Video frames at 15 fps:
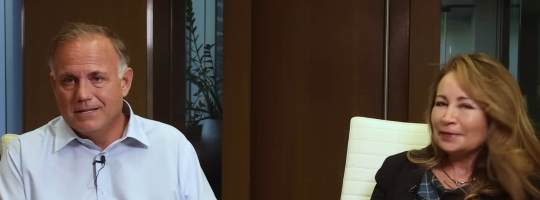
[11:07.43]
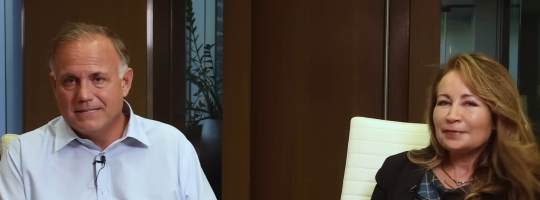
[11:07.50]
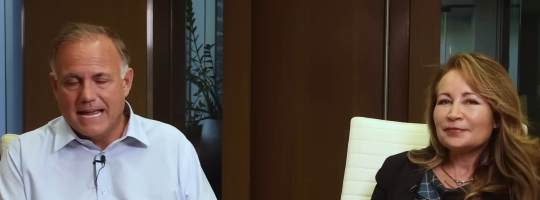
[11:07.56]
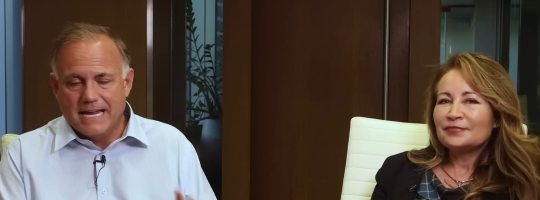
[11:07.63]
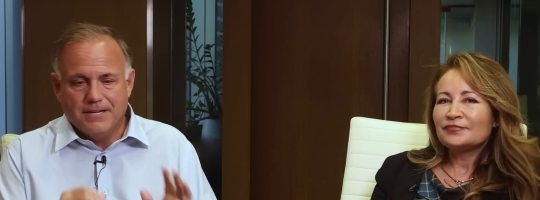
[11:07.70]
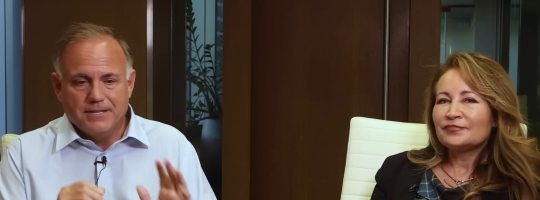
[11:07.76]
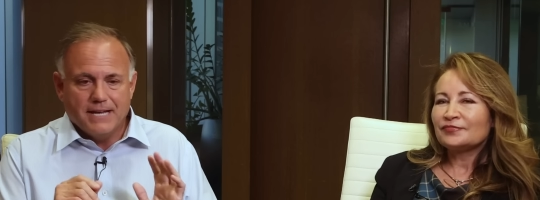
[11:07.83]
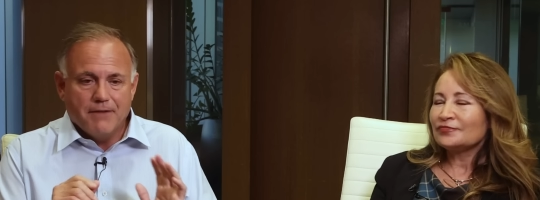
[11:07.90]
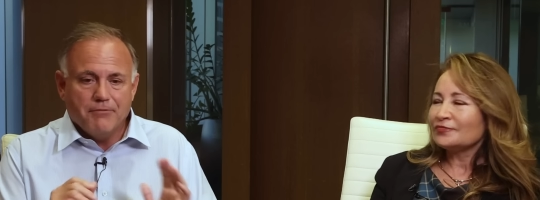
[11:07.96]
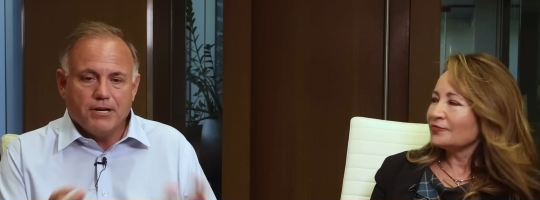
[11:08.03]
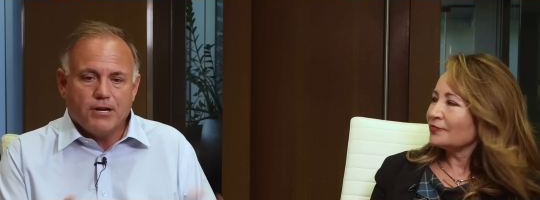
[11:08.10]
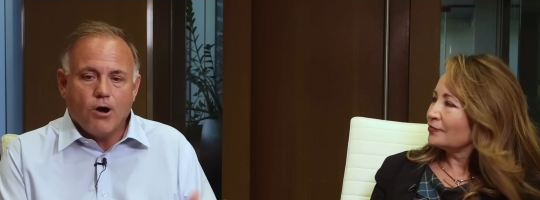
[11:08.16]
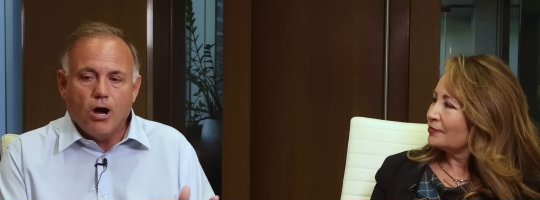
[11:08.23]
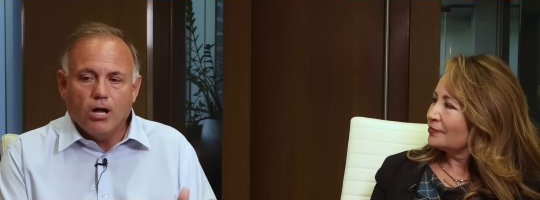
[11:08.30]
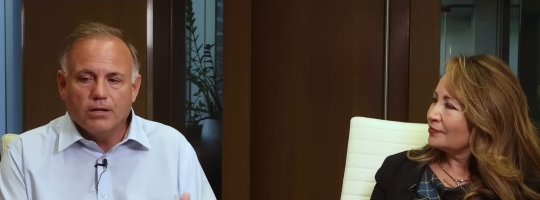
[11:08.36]
Speaker 1: thank you to every
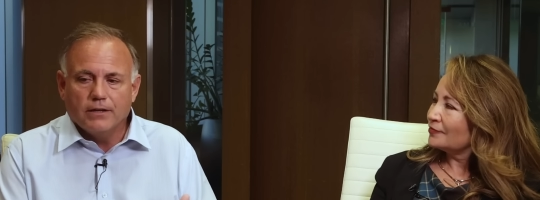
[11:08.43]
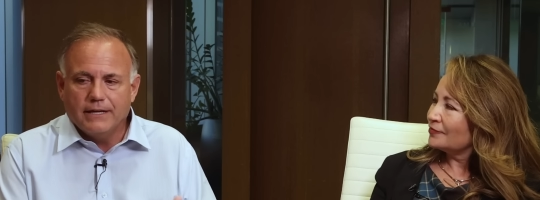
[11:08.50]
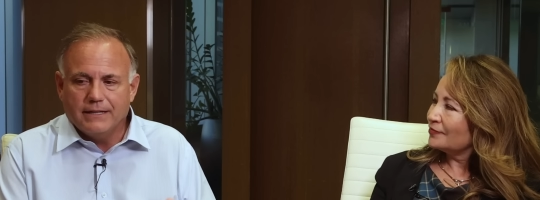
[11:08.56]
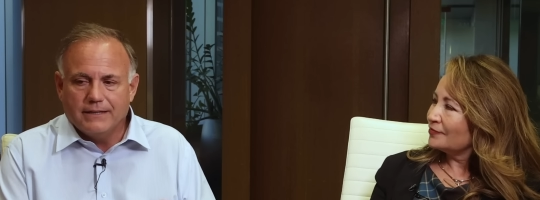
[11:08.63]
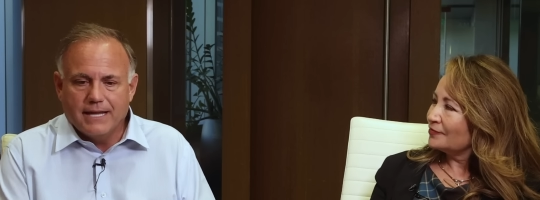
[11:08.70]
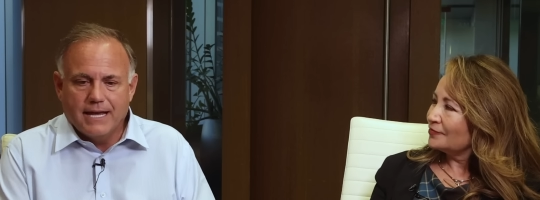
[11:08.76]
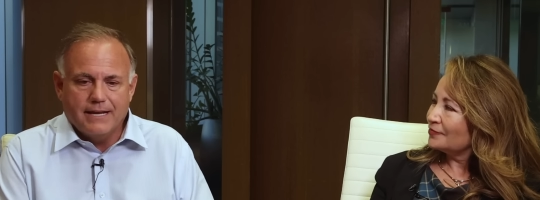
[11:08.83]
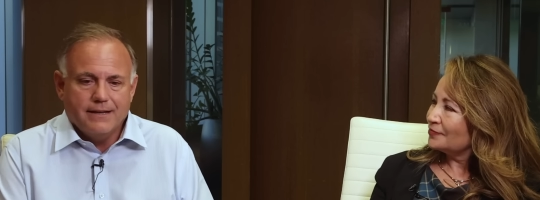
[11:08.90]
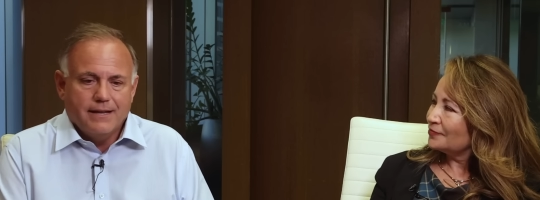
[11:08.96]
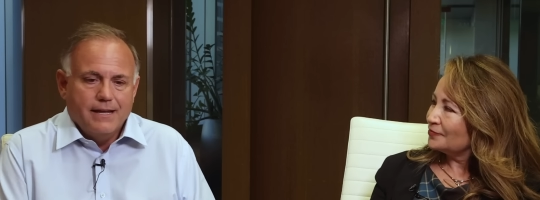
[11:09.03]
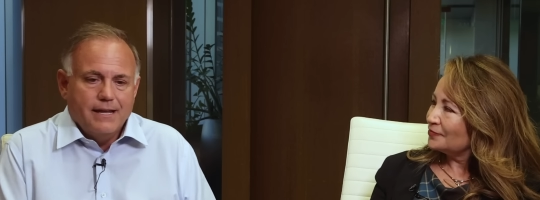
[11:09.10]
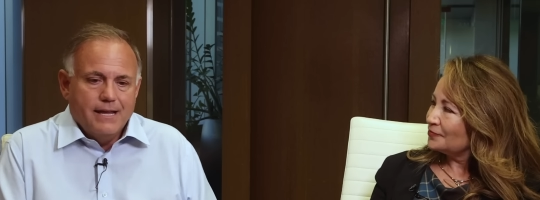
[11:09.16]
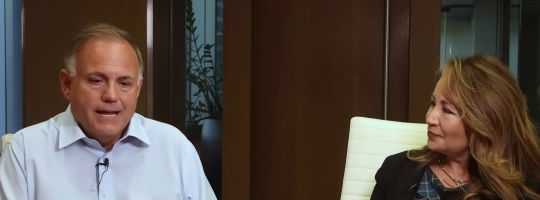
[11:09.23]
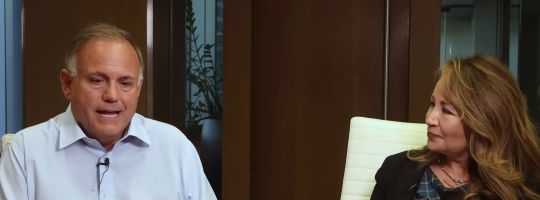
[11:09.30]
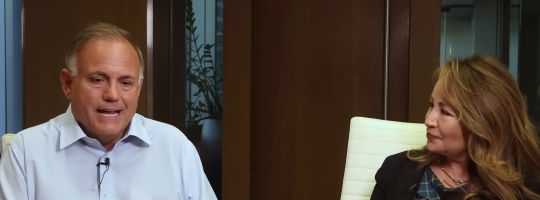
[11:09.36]
colleague that
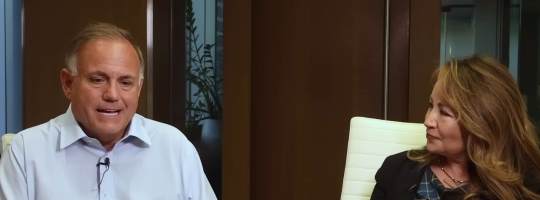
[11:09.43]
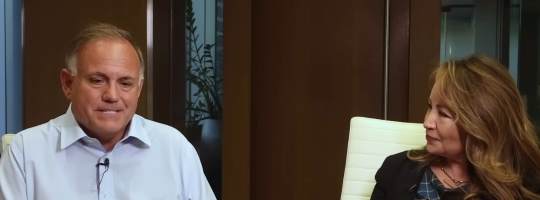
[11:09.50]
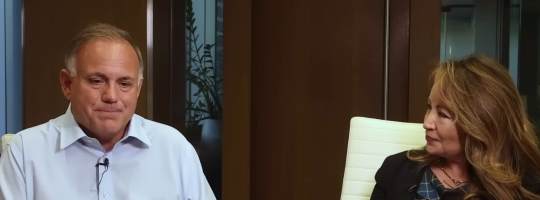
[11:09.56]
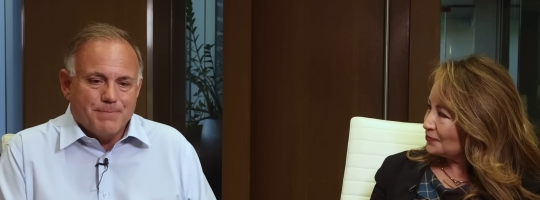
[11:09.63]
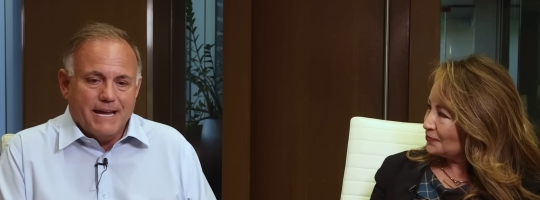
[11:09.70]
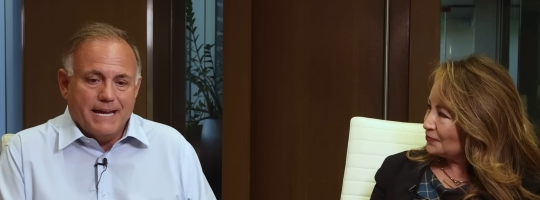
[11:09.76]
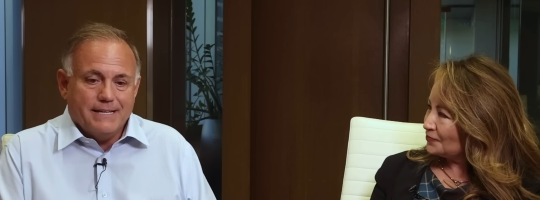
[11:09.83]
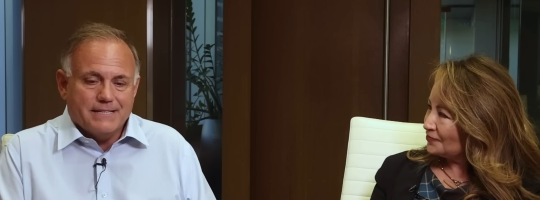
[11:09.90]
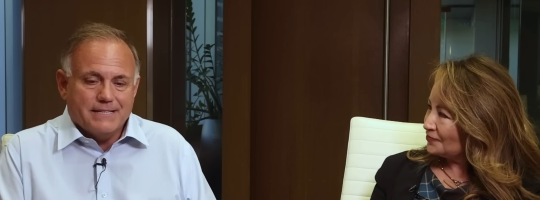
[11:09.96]
has made